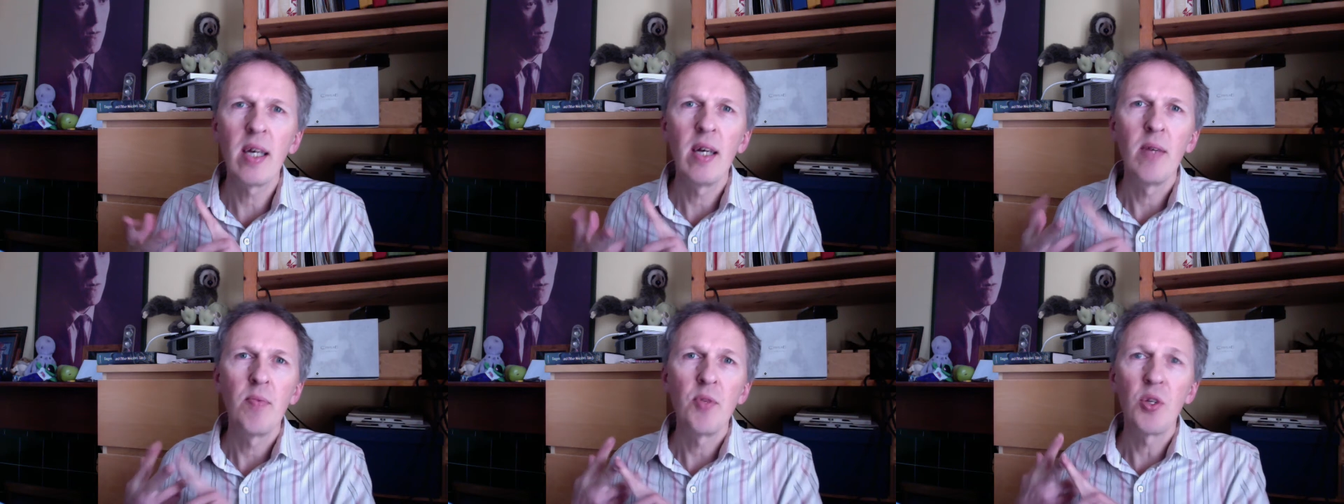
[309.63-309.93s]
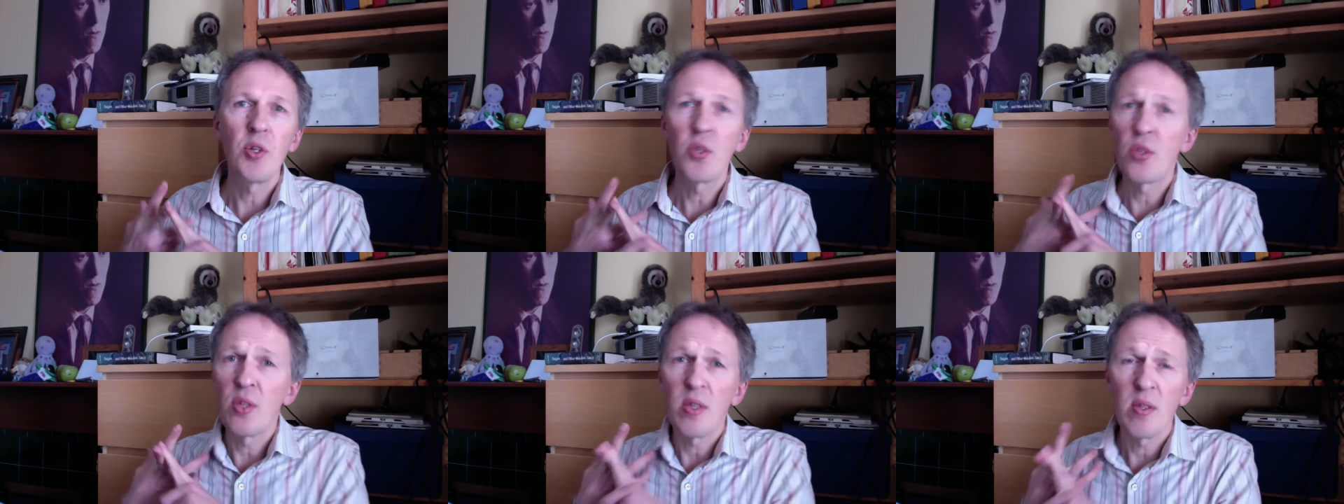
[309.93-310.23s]

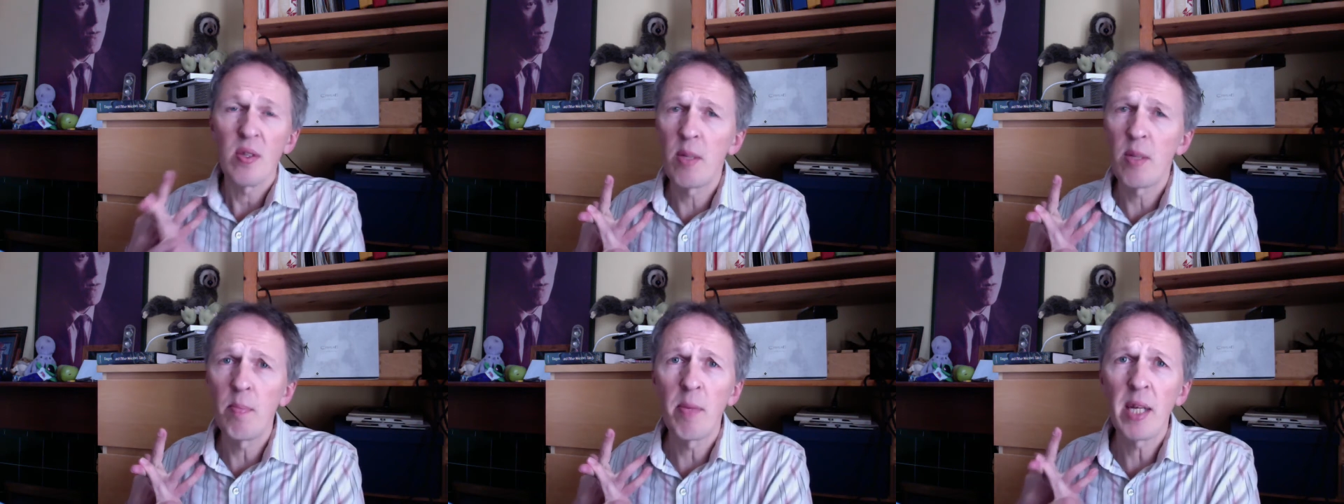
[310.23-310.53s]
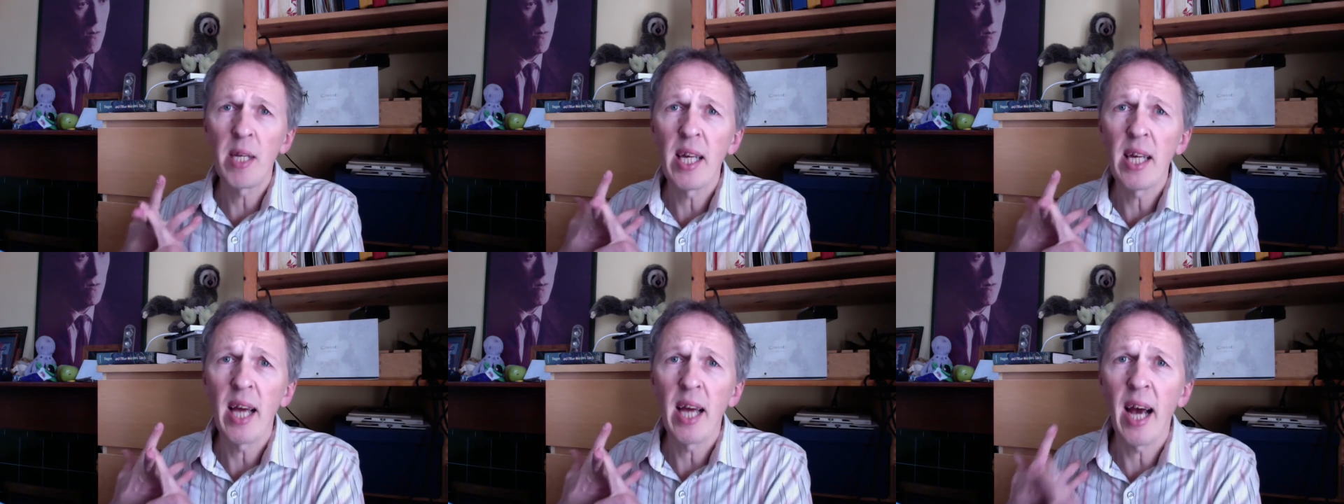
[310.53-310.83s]
just
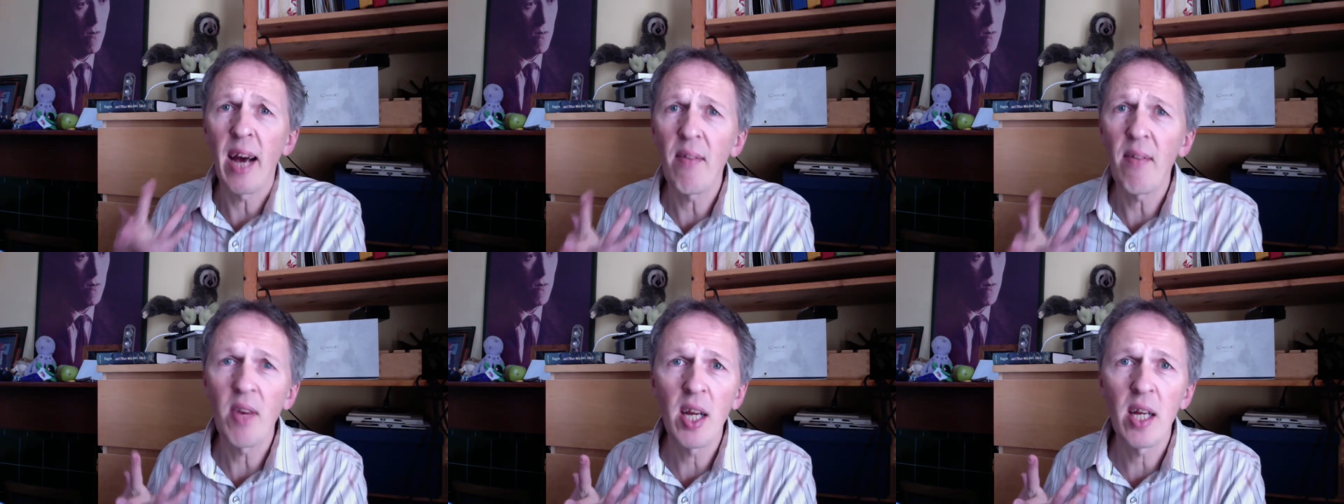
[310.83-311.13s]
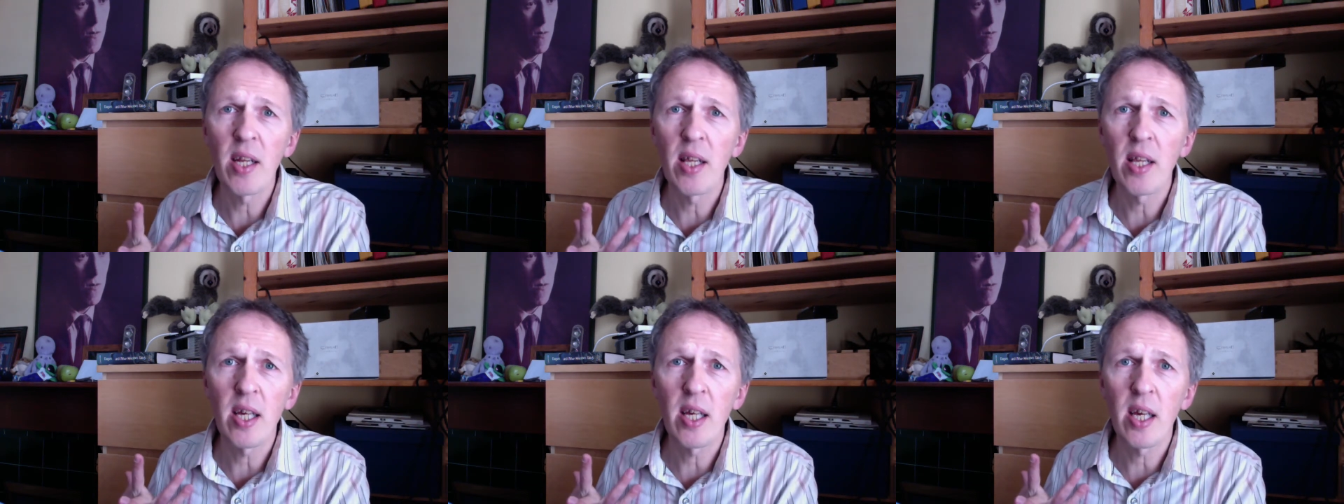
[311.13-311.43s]
simply having
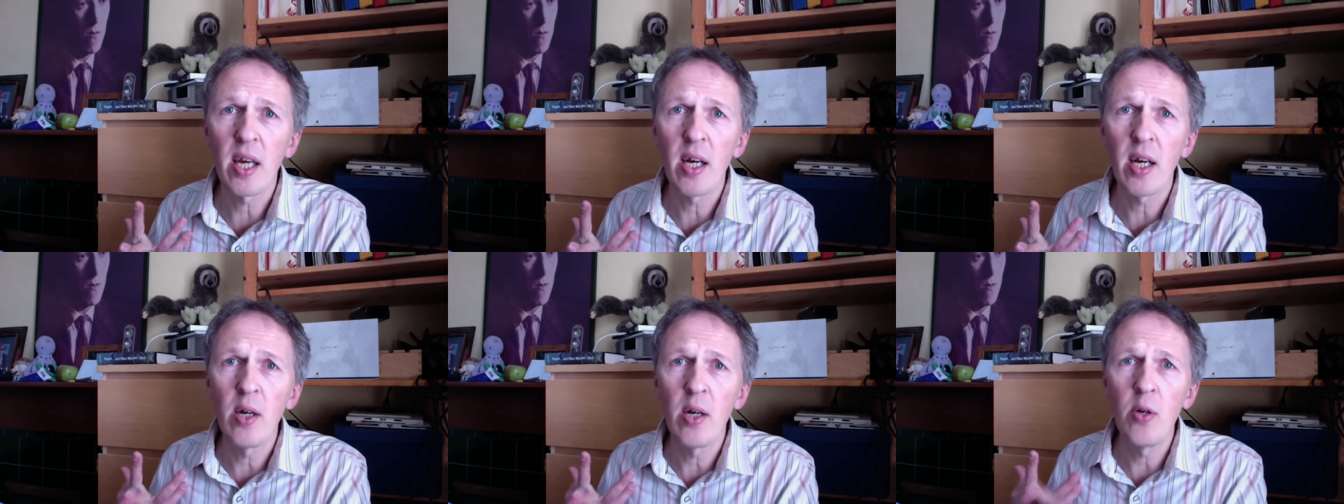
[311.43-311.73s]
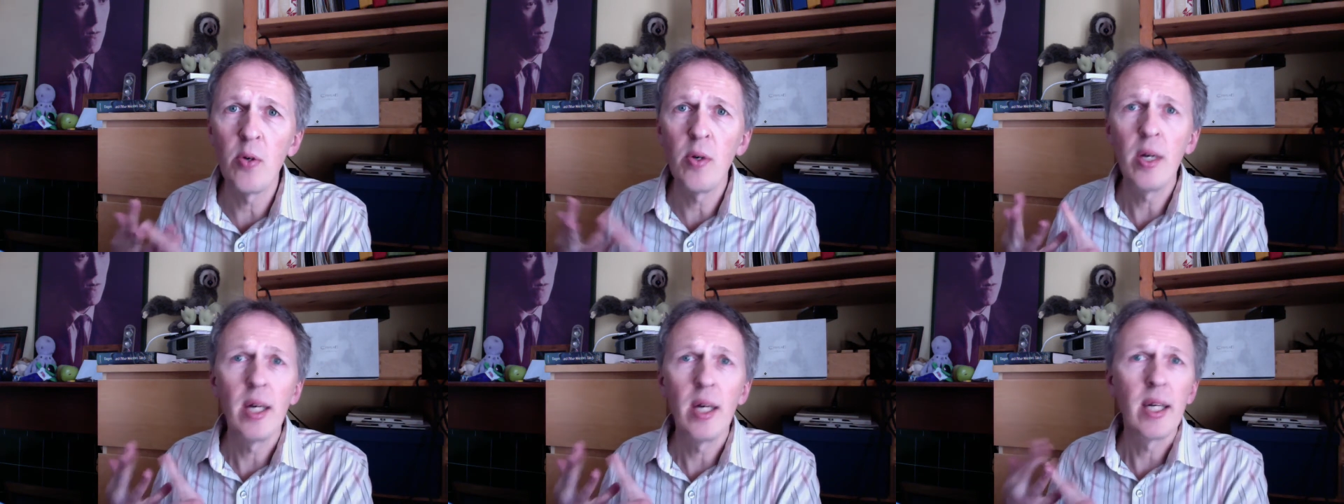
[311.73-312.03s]
another go,
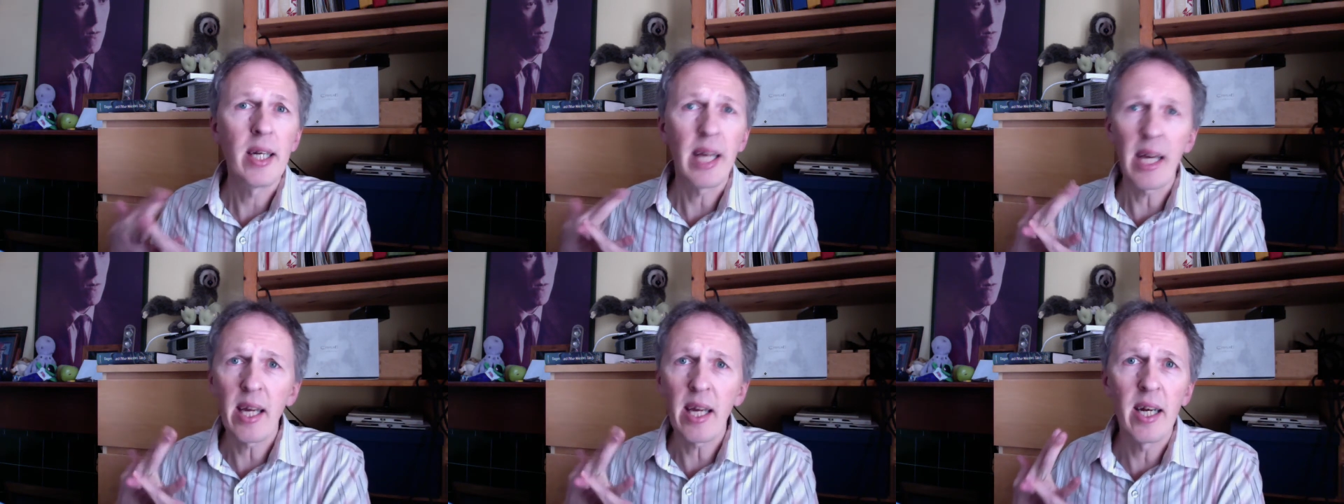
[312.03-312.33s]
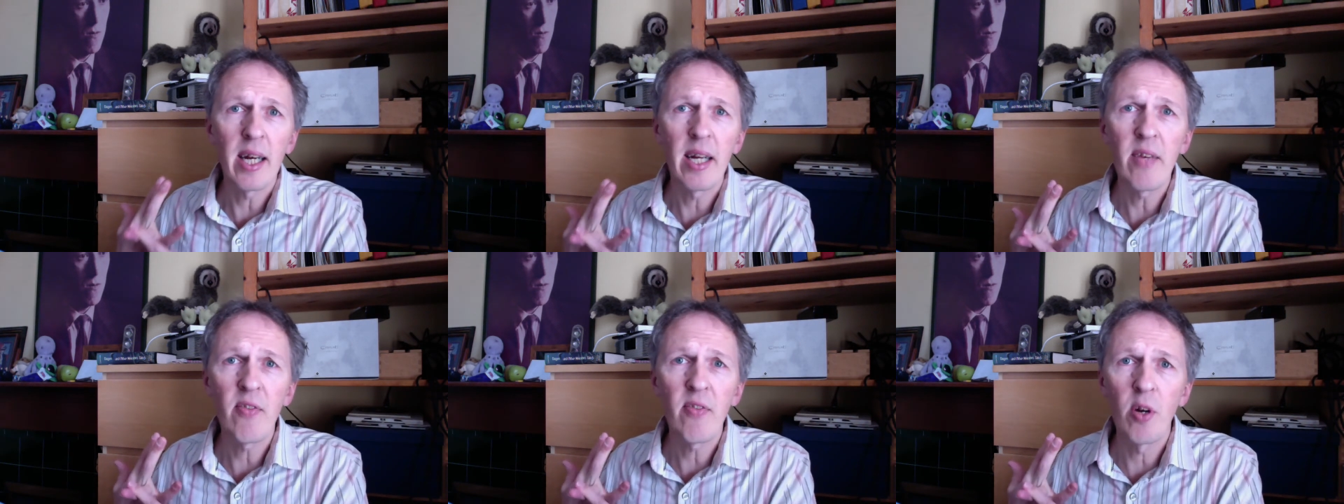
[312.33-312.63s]
taking a
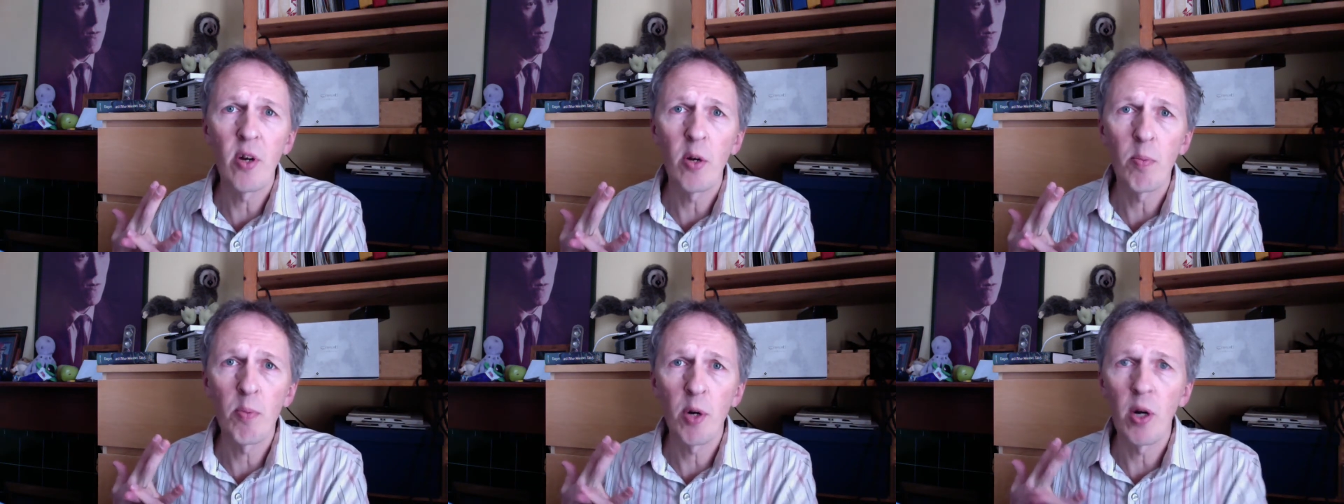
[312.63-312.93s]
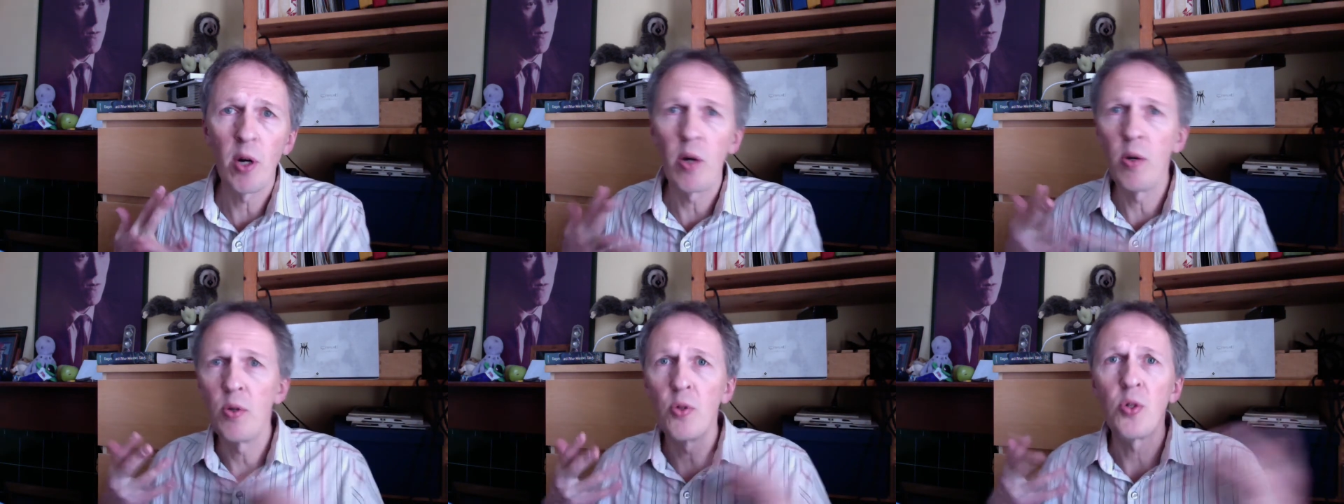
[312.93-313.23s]
different
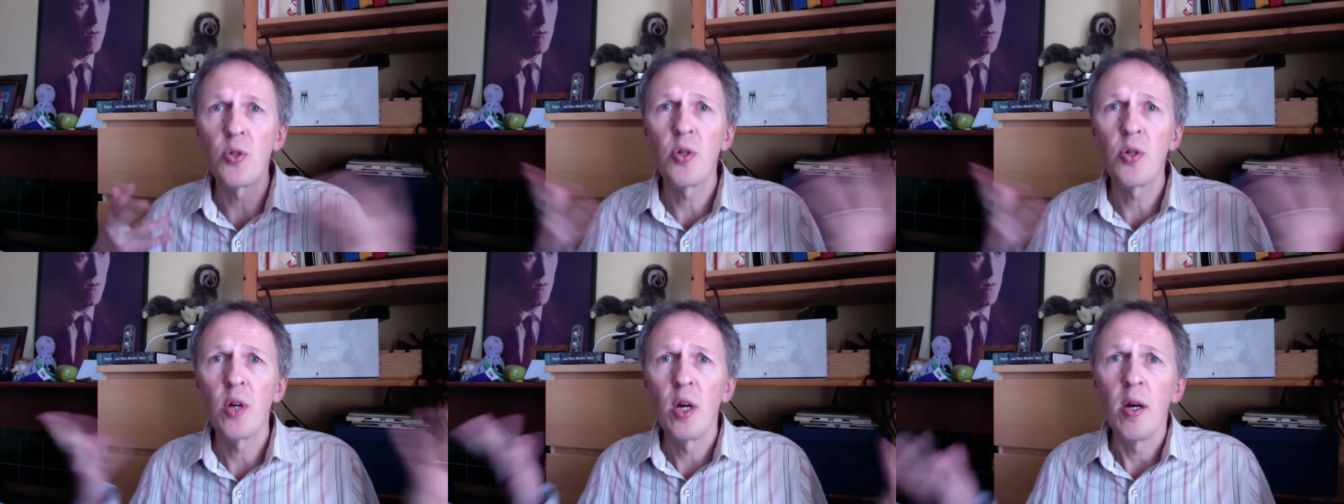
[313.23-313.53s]
approach,